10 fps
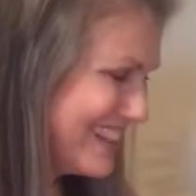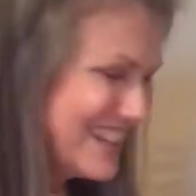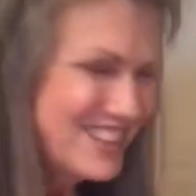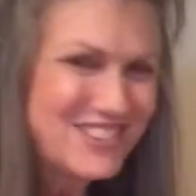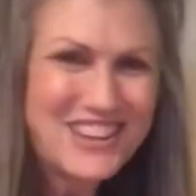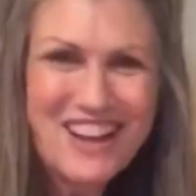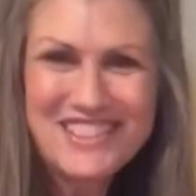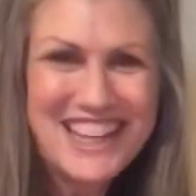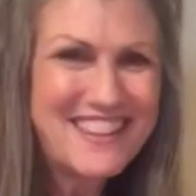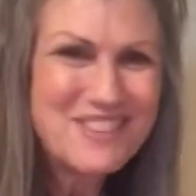if you're having
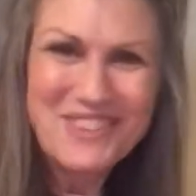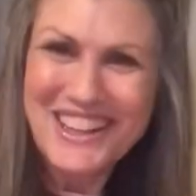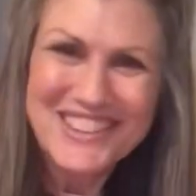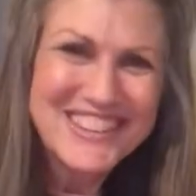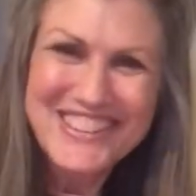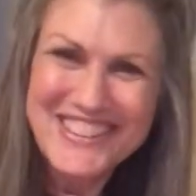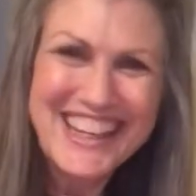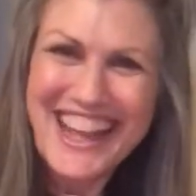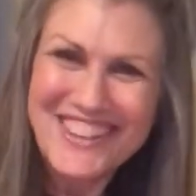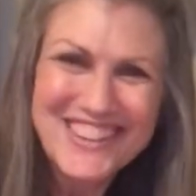nothing better to do
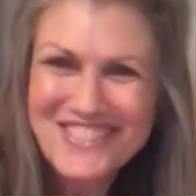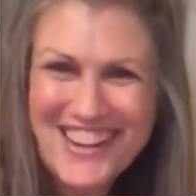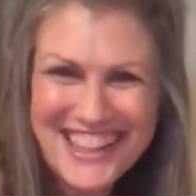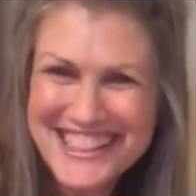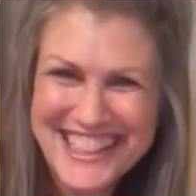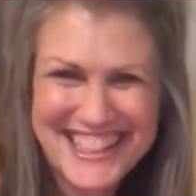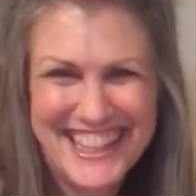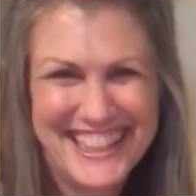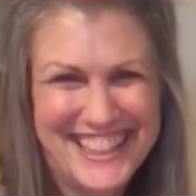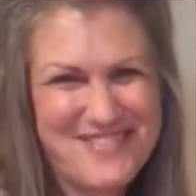today, you can watch this.
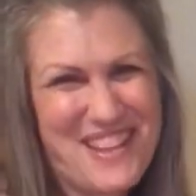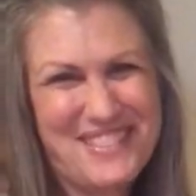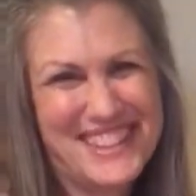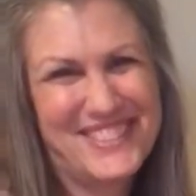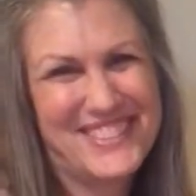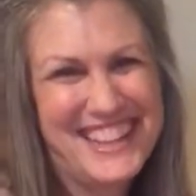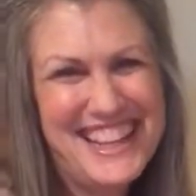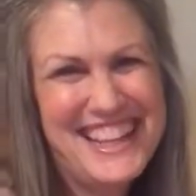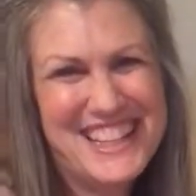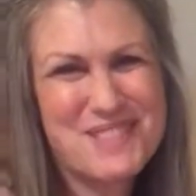Maybe it will
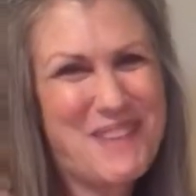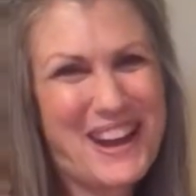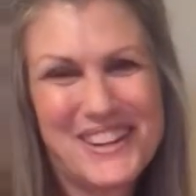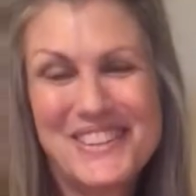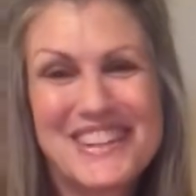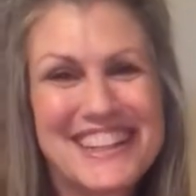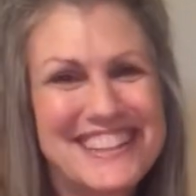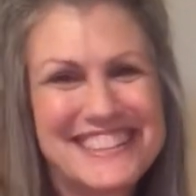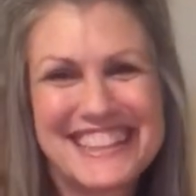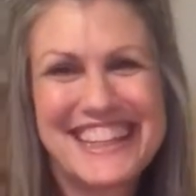inspire you
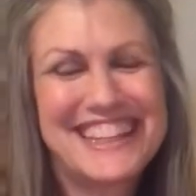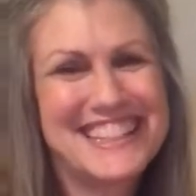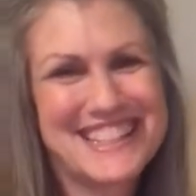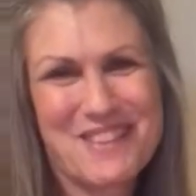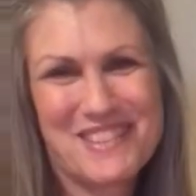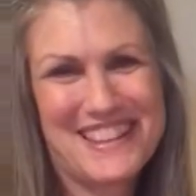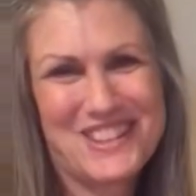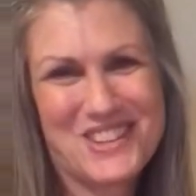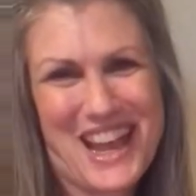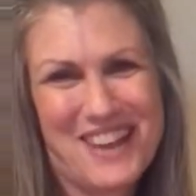to get into something that
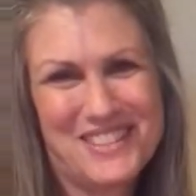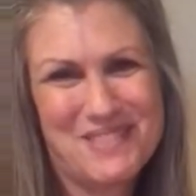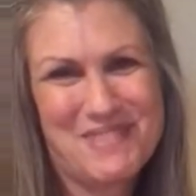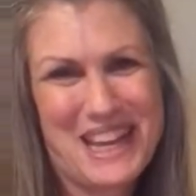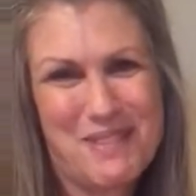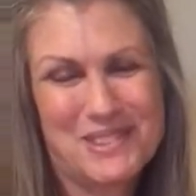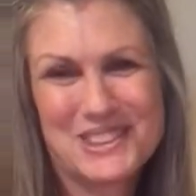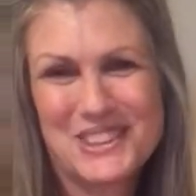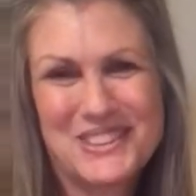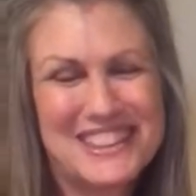you haven't been able
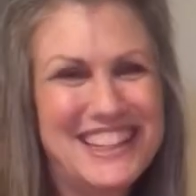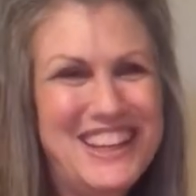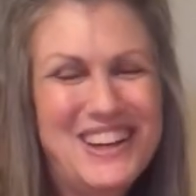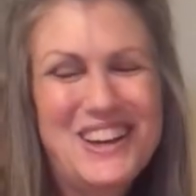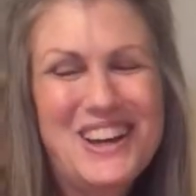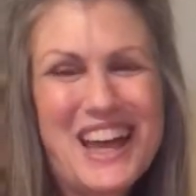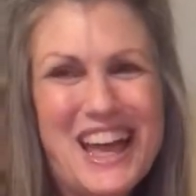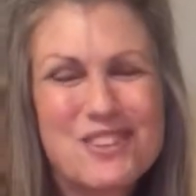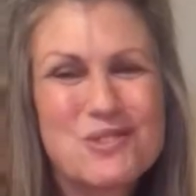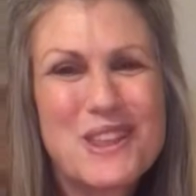to.
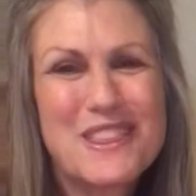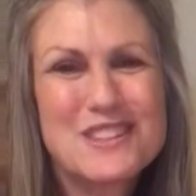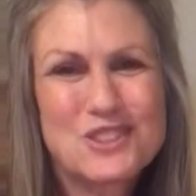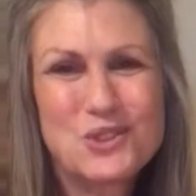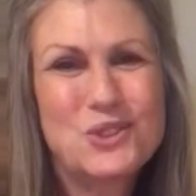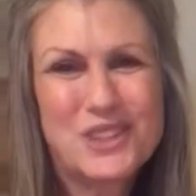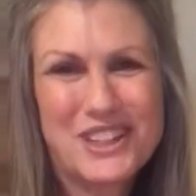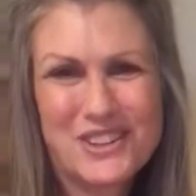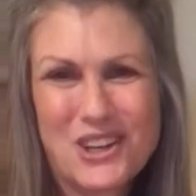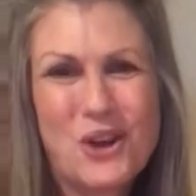And with the school
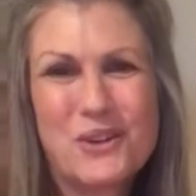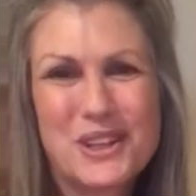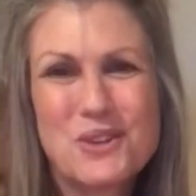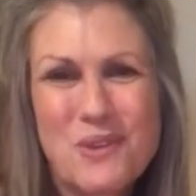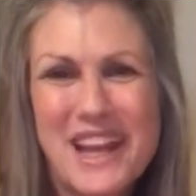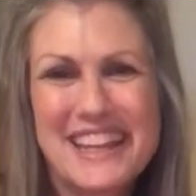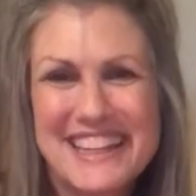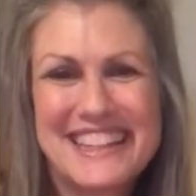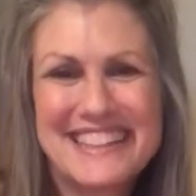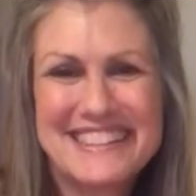year going the way it
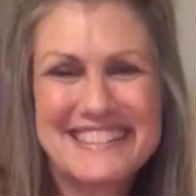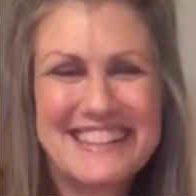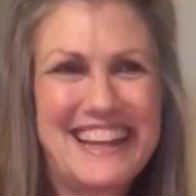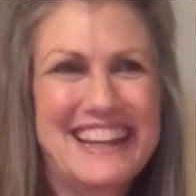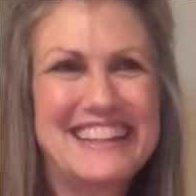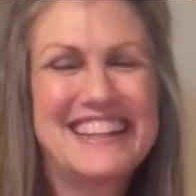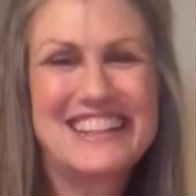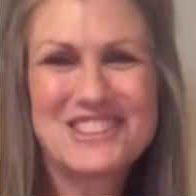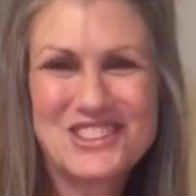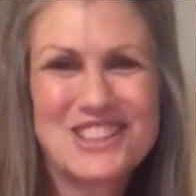is, and
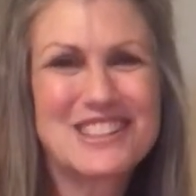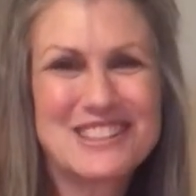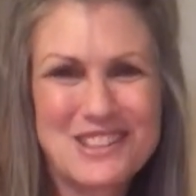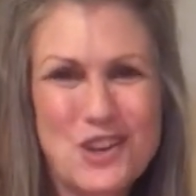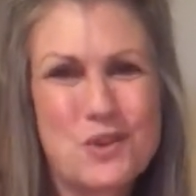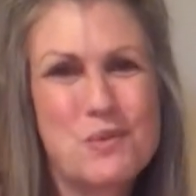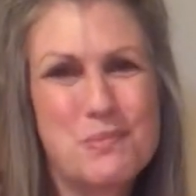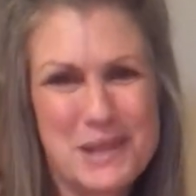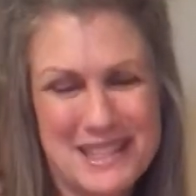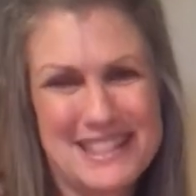it's just so
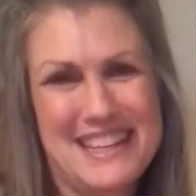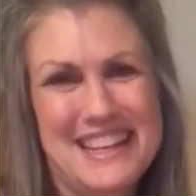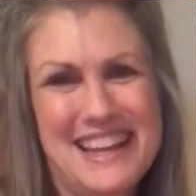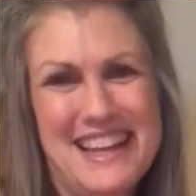busy,